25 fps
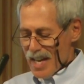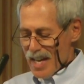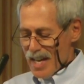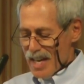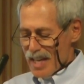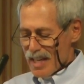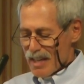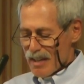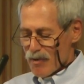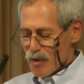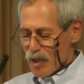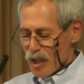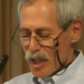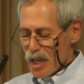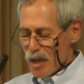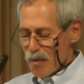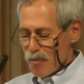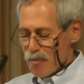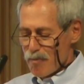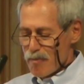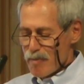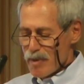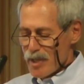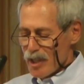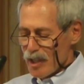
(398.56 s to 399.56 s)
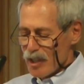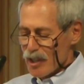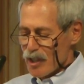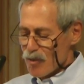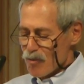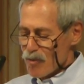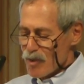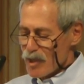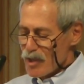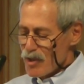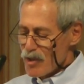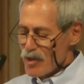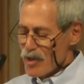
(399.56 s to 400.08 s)
It will help build
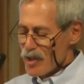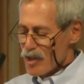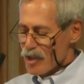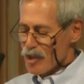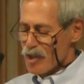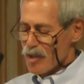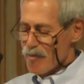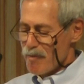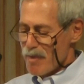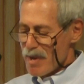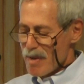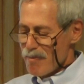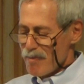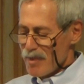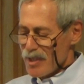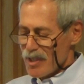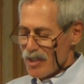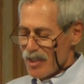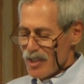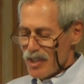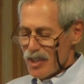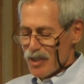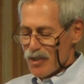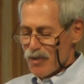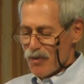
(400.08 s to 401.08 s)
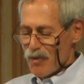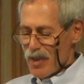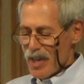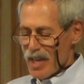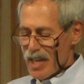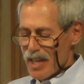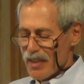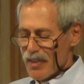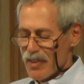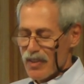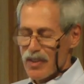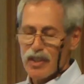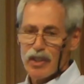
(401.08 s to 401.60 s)
and renew your commitment to this
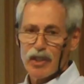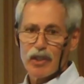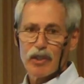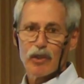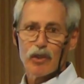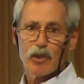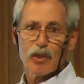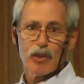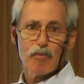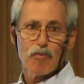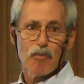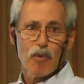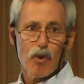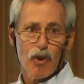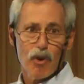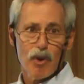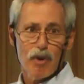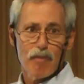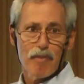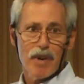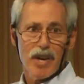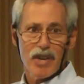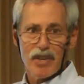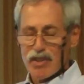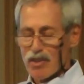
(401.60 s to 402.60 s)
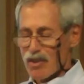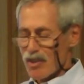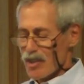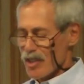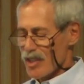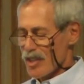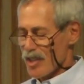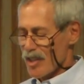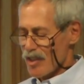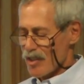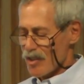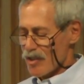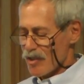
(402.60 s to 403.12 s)
faith. You'll learn more about
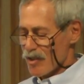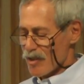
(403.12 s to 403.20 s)
Unitarian